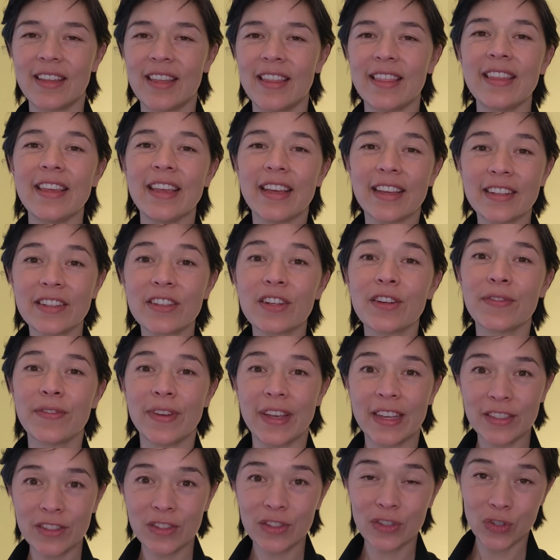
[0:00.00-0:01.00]
The
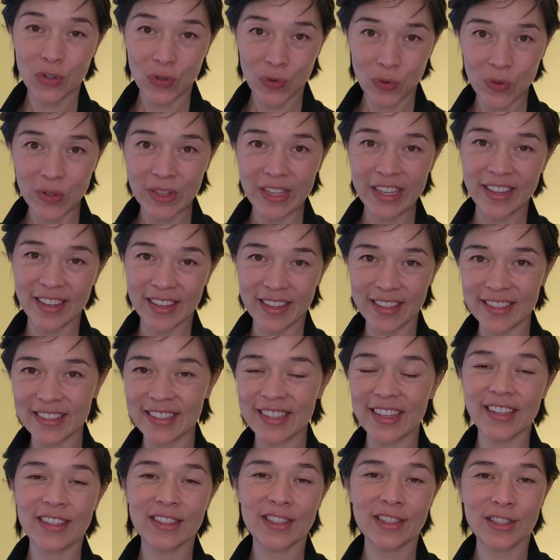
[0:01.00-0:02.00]
interface truly
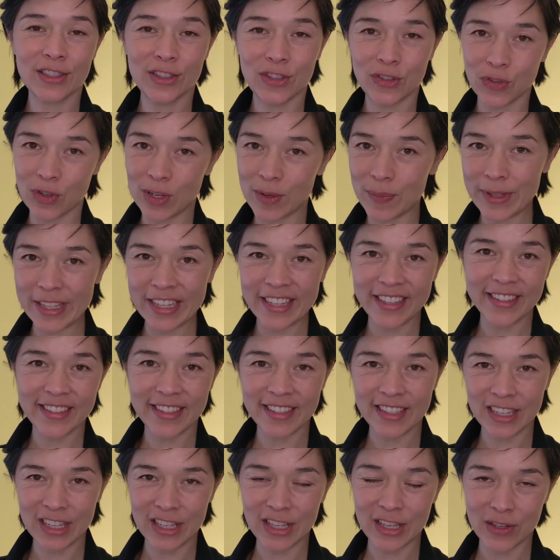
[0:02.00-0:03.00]
is extremely
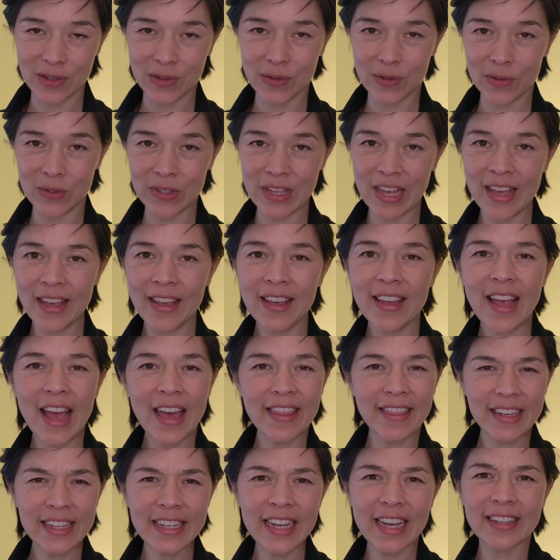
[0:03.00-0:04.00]
easy to use,
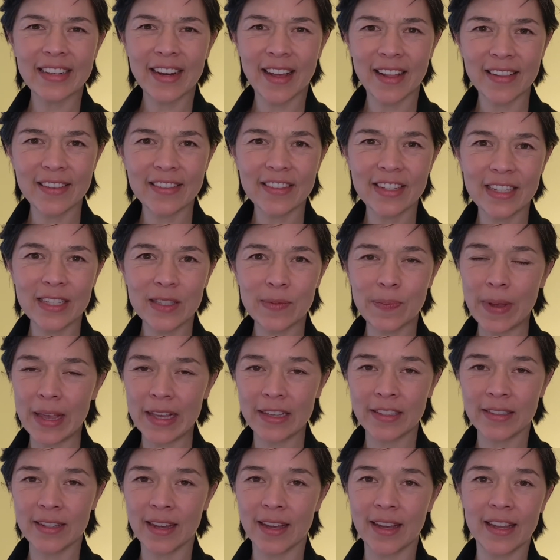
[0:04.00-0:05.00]
and the technology is
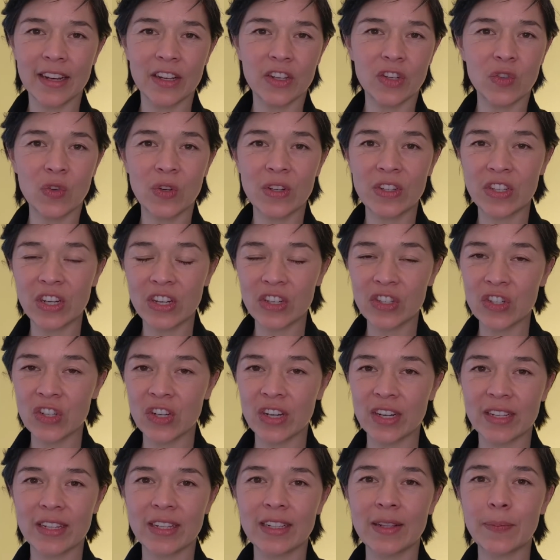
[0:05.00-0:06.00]
based on
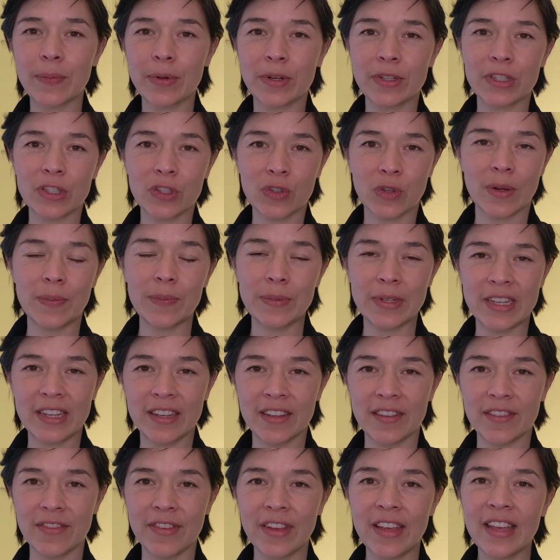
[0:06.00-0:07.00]
traditional
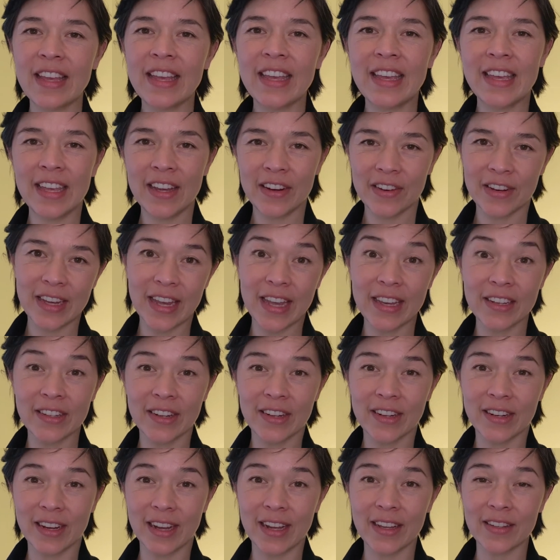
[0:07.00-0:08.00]
prescriptive hearing aid
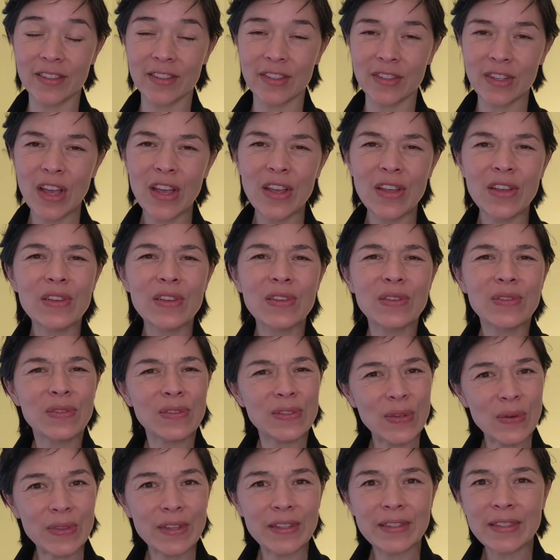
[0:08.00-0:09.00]
targets.
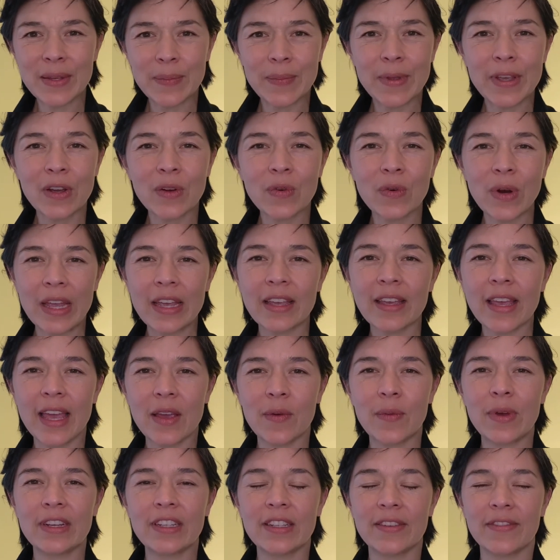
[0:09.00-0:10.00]
So this could be a great
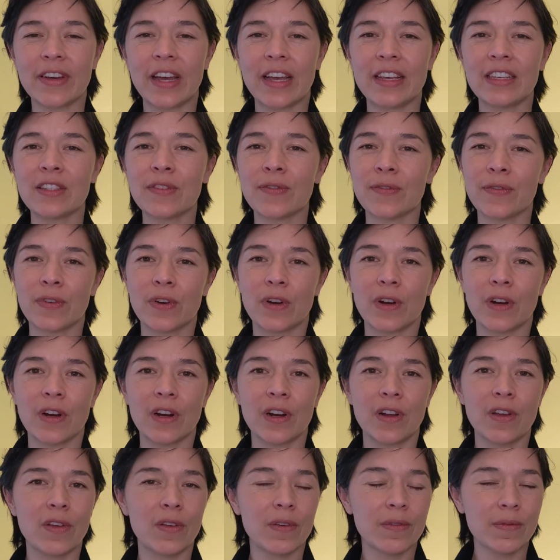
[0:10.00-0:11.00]
gateway device
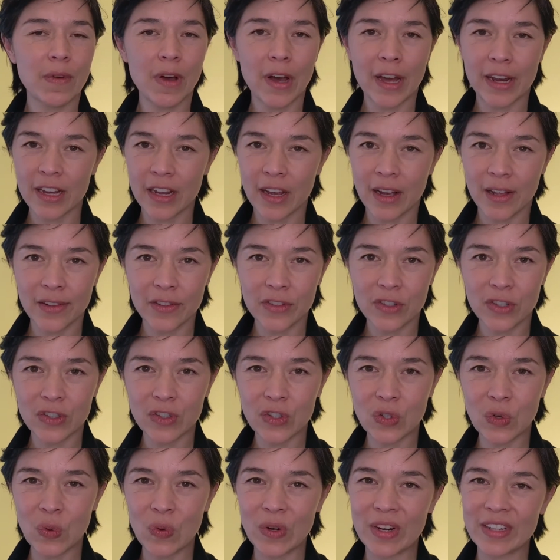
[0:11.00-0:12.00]
for
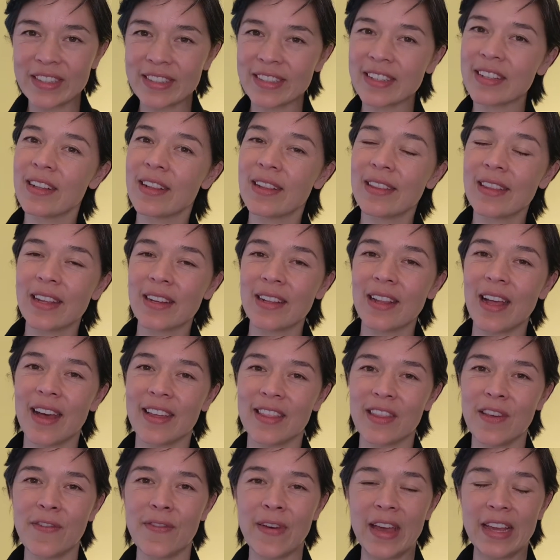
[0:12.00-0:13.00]
audiologists who are still a little
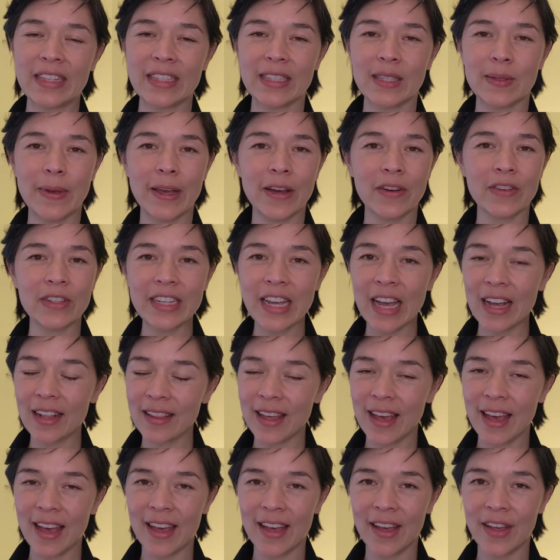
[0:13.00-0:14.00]
on the fence about
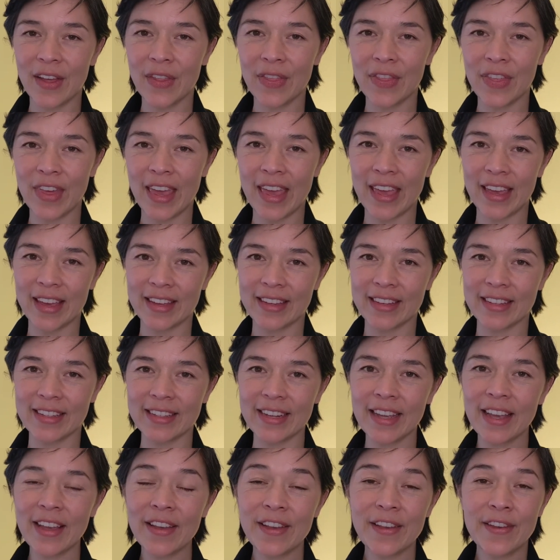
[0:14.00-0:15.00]
telehealth
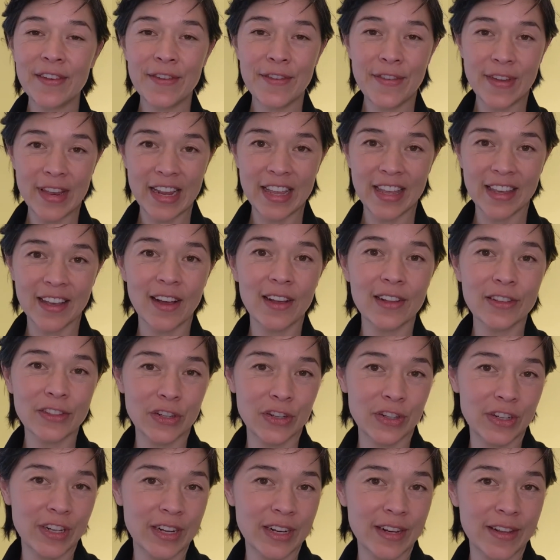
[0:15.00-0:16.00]
and fitting
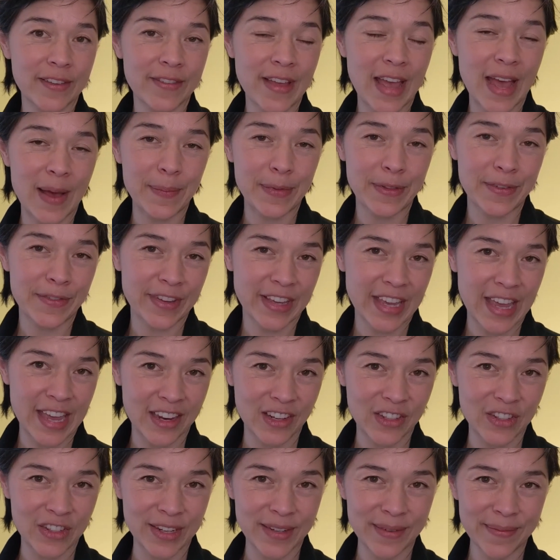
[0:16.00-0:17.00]
alternative
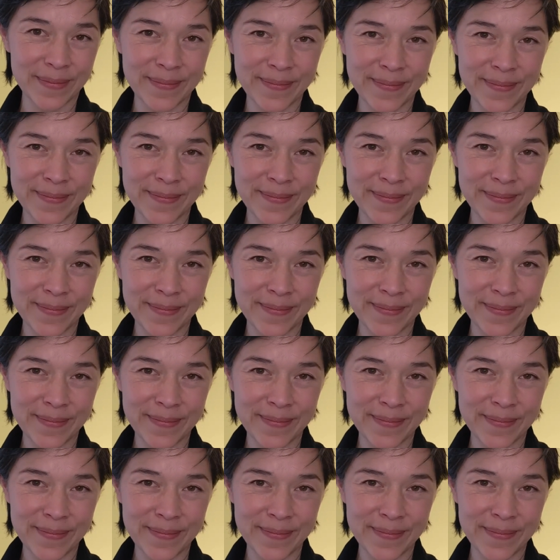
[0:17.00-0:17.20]
amplification.